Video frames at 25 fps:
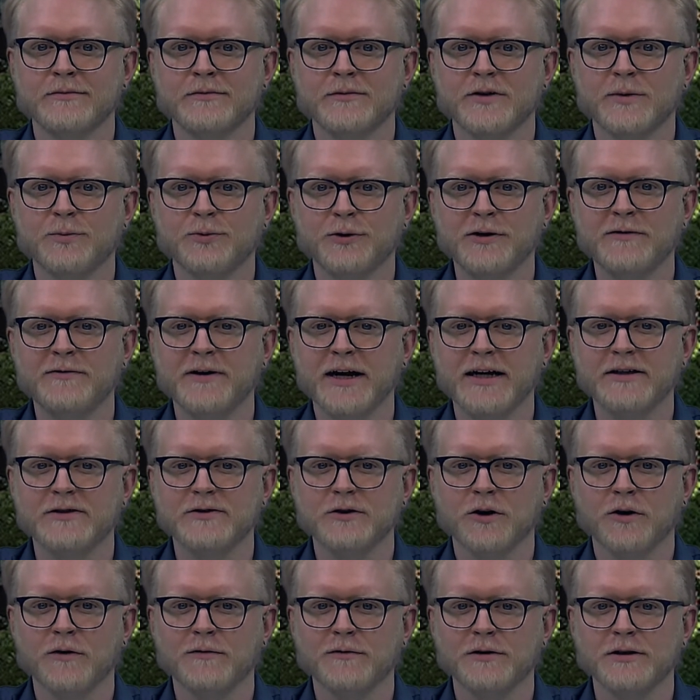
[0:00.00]
The prefect's
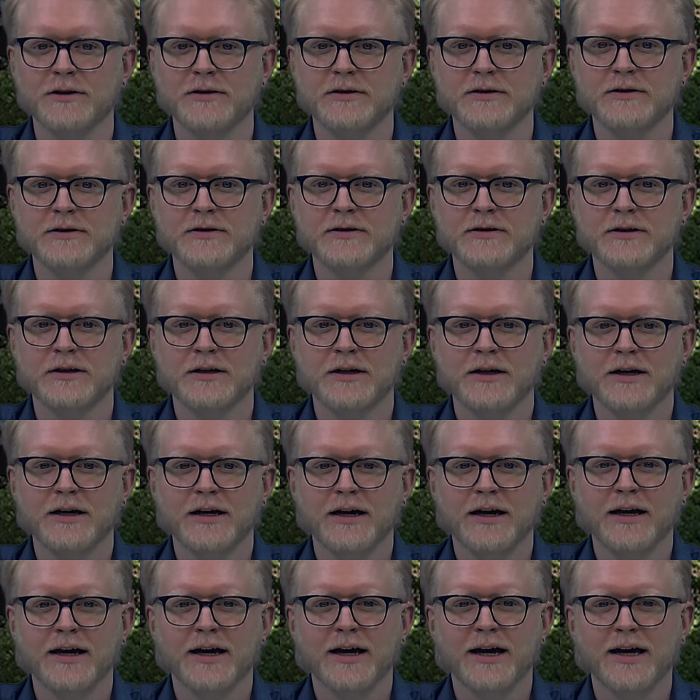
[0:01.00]
office
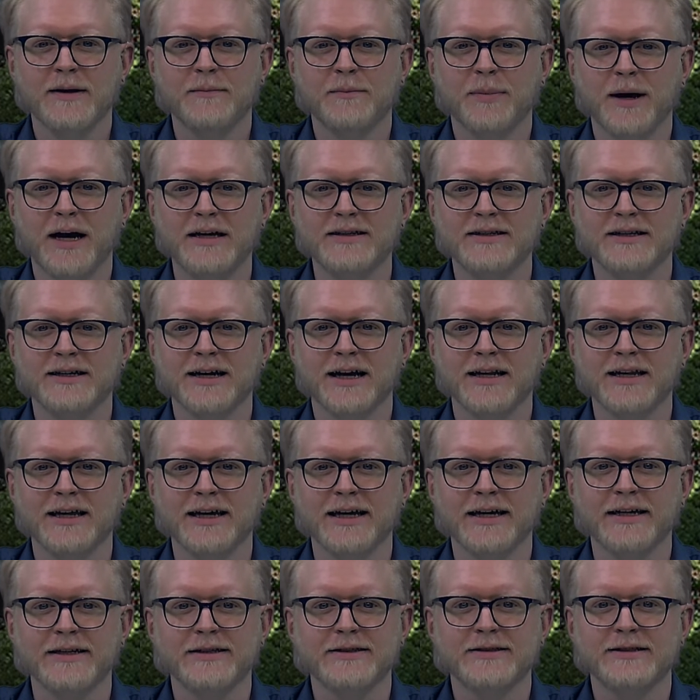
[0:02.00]
in
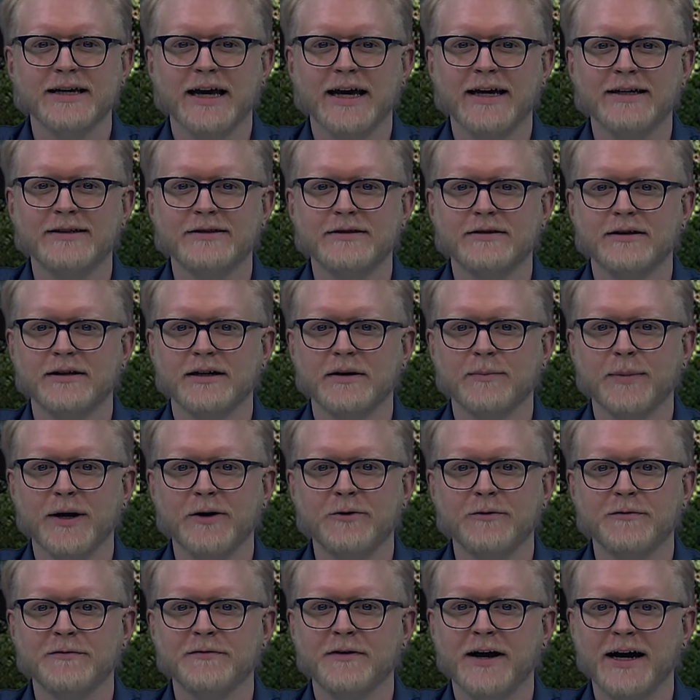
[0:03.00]
Pas-de-Calais said that
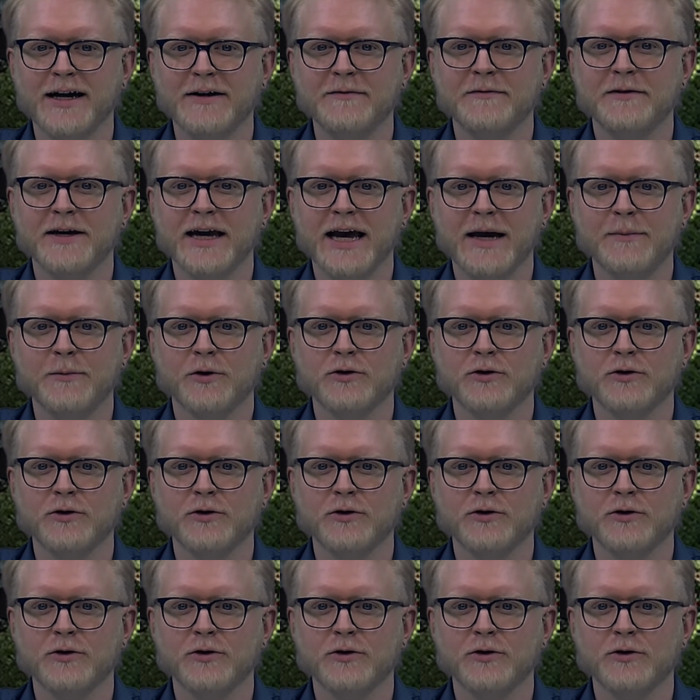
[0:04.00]
about 5 a.m.